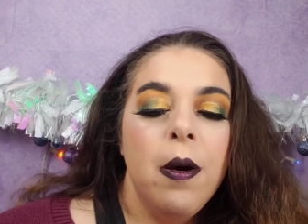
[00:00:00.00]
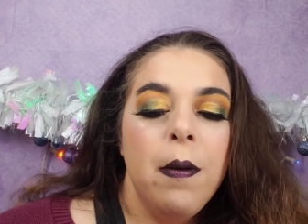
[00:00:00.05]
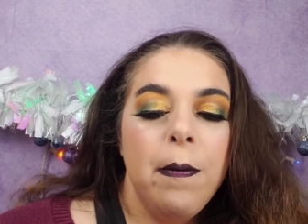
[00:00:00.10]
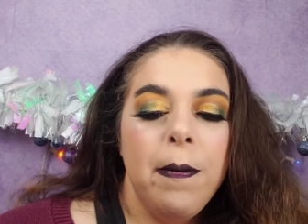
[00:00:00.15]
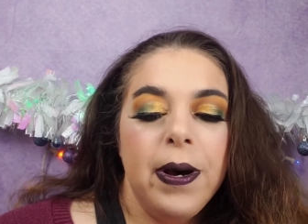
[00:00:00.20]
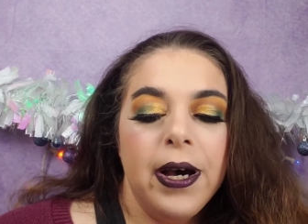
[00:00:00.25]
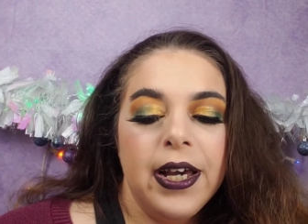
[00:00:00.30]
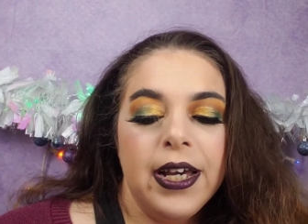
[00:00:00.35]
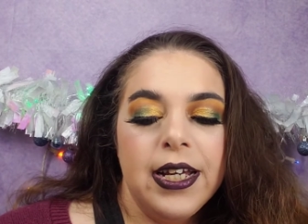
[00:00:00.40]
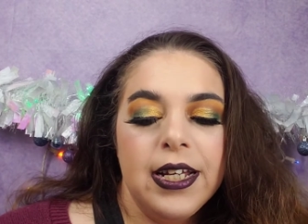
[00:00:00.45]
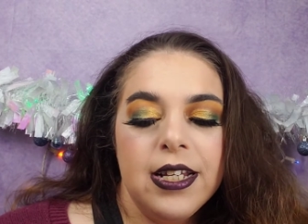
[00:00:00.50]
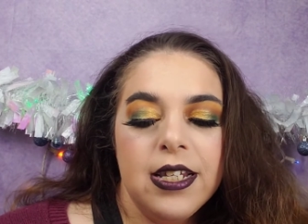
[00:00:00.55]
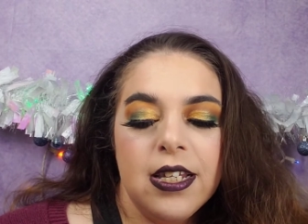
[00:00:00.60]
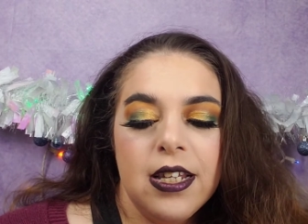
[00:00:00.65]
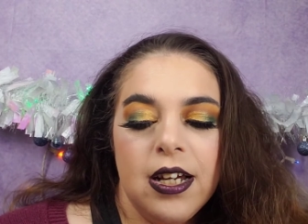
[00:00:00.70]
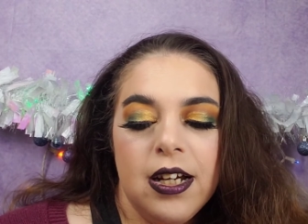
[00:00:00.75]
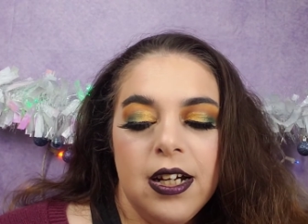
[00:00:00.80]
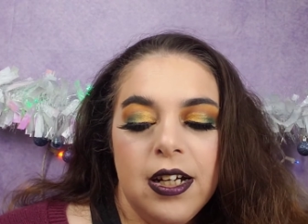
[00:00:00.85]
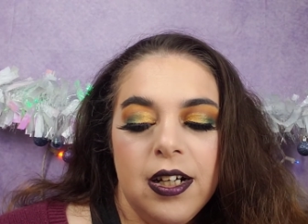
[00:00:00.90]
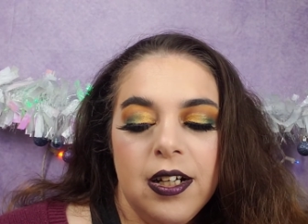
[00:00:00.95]
But
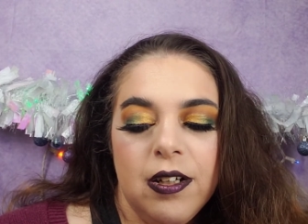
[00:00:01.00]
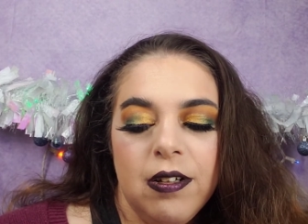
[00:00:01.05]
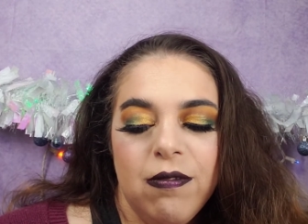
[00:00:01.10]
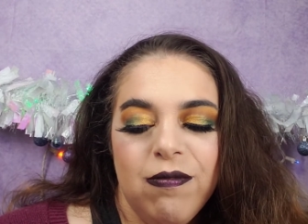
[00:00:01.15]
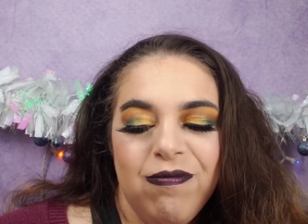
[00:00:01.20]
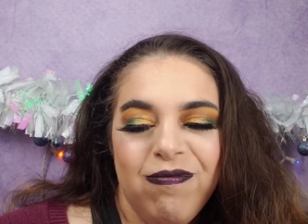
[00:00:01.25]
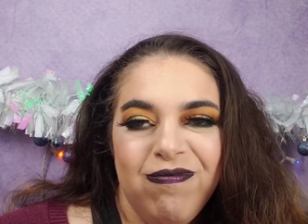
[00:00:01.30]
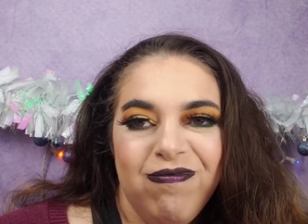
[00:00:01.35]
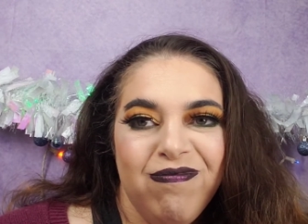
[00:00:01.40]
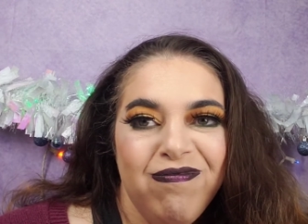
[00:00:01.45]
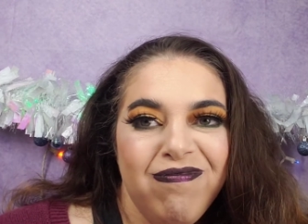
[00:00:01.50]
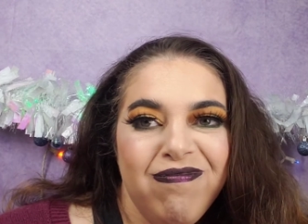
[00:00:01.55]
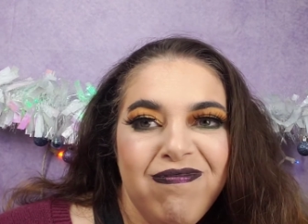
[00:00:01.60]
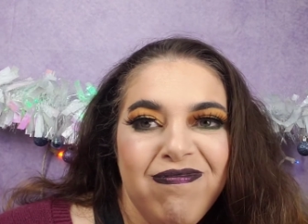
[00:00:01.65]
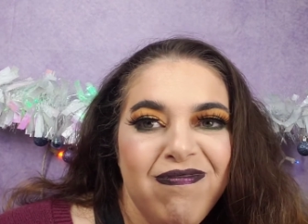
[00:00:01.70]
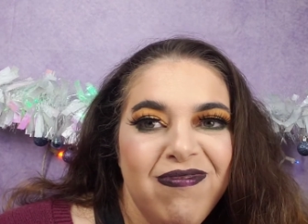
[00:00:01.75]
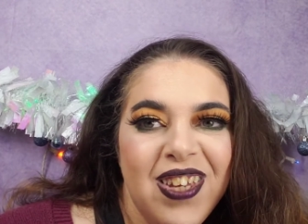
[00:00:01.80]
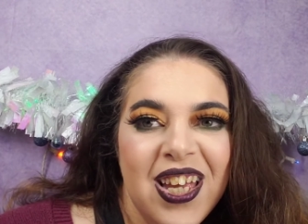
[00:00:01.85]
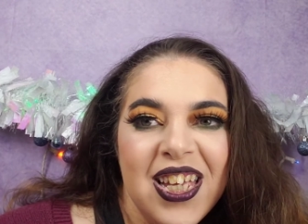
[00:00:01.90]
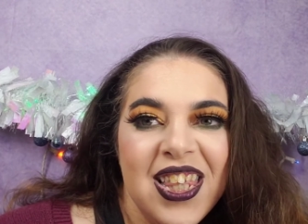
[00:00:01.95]
um
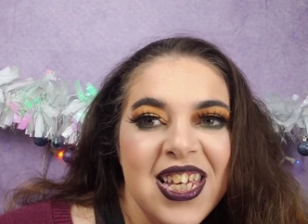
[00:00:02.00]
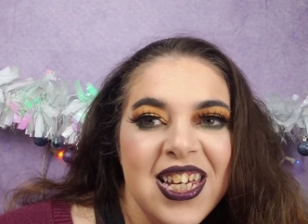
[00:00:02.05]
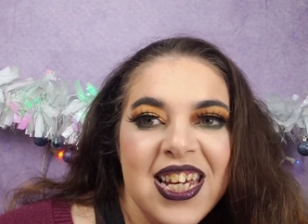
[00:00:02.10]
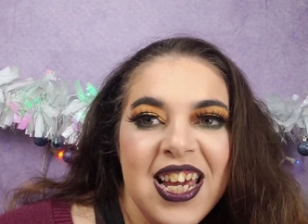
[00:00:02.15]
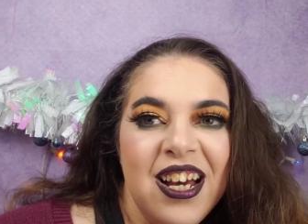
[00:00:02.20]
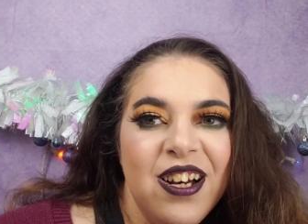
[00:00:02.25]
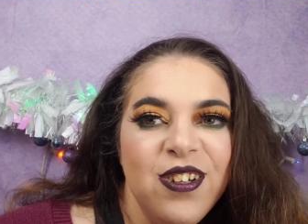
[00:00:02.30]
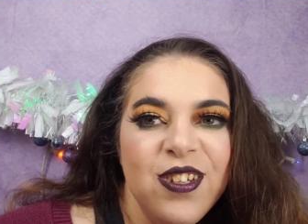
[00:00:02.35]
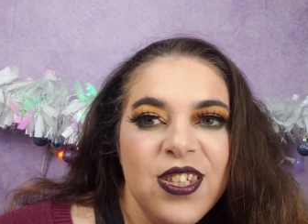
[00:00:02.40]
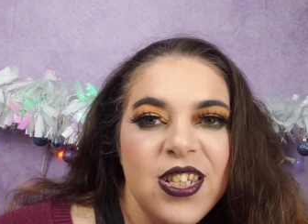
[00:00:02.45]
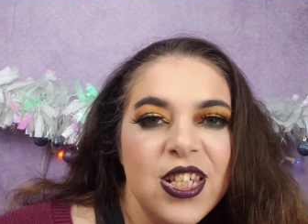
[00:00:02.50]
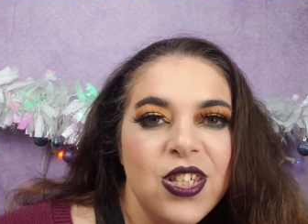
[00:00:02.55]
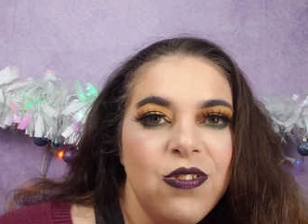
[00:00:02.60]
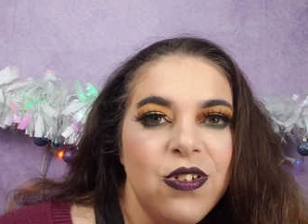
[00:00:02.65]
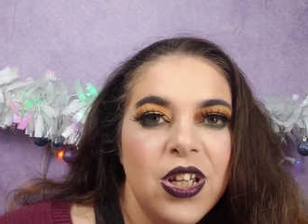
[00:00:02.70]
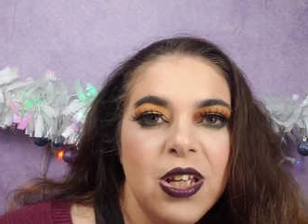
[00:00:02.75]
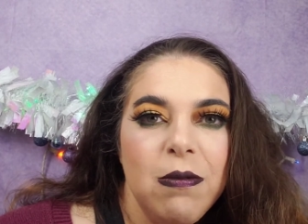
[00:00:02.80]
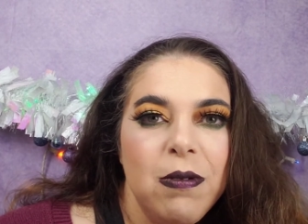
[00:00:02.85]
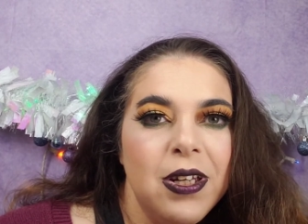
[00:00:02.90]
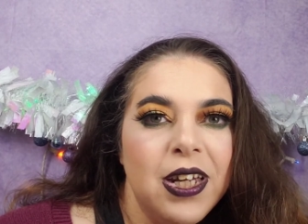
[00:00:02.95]
nothing else has
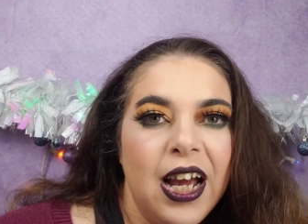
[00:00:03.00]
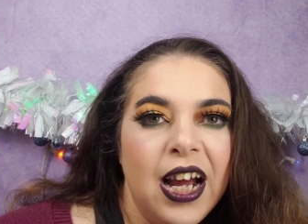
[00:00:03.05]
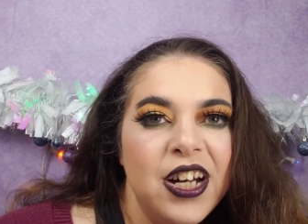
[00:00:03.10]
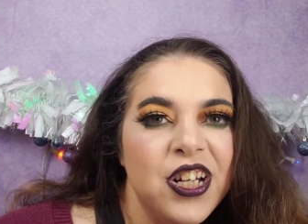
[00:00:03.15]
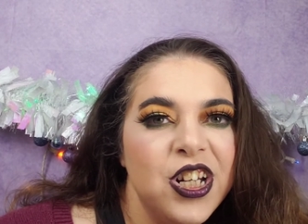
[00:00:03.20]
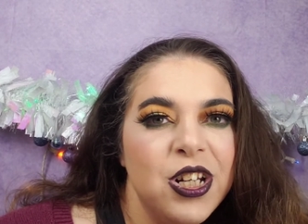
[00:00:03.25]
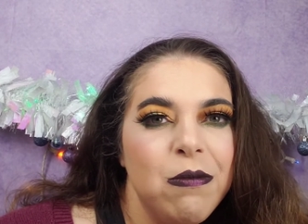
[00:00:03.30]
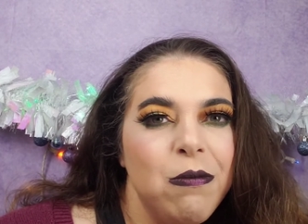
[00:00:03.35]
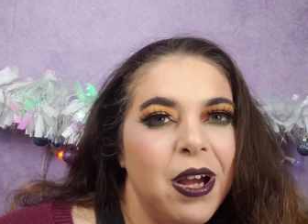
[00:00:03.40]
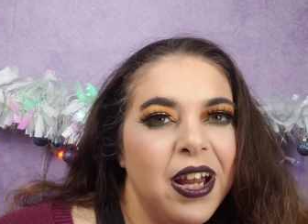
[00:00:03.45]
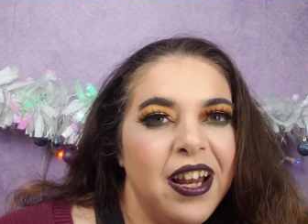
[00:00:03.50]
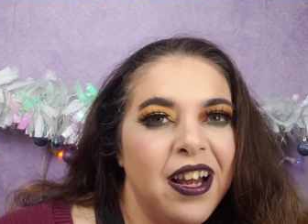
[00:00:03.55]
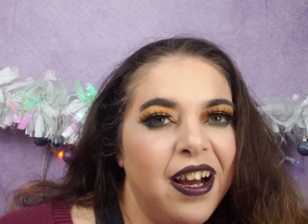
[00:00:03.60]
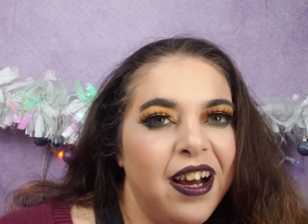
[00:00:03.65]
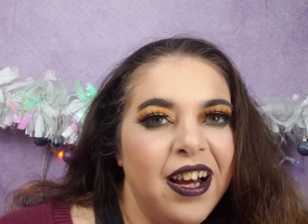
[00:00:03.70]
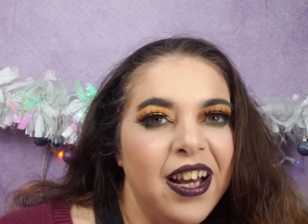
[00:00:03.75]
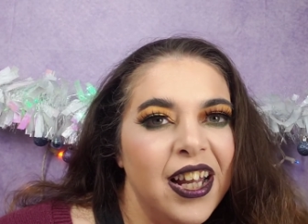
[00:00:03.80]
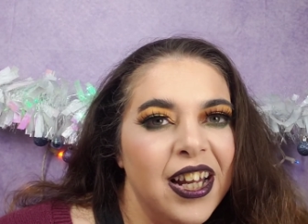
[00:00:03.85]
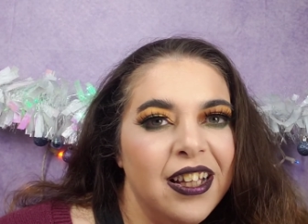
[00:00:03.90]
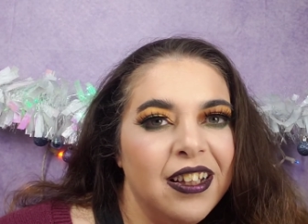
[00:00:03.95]
really been catching my
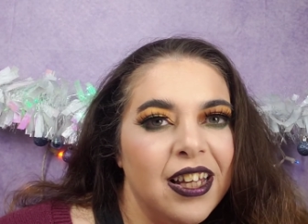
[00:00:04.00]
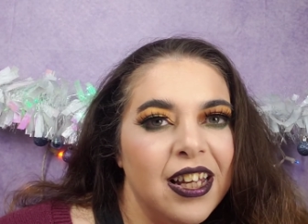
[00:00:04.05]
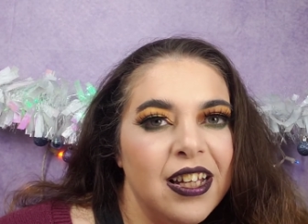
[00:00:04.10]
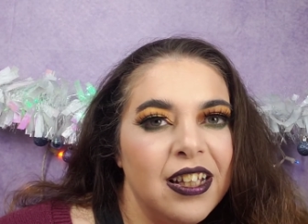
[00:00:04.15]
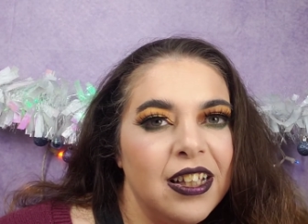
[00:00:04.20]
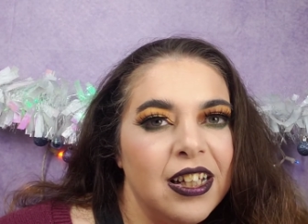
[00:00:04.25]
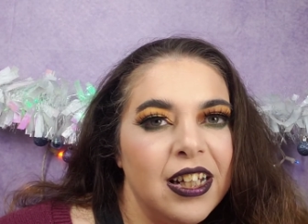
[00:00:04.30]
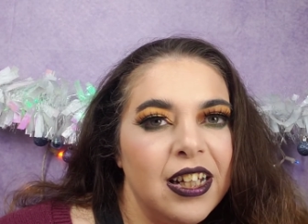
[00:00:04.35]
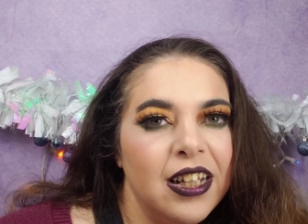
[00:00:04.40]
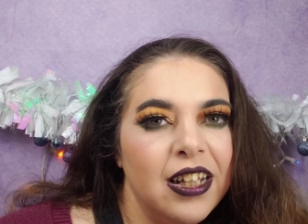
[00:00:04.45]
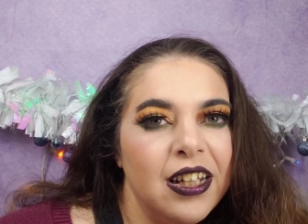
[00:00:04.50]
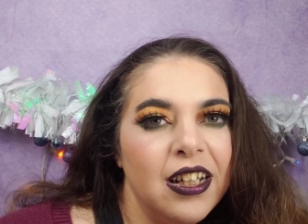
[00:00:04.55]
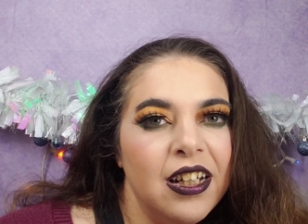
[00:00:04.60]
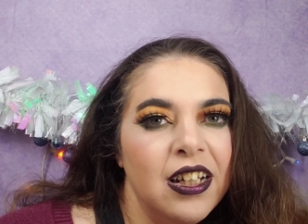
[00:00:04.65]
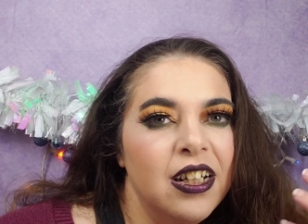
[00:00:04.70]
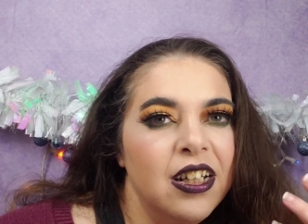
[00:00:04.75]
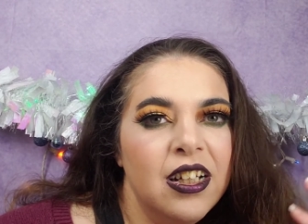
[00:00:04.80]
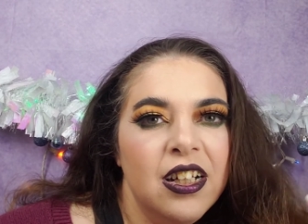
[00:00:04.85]
eye lately.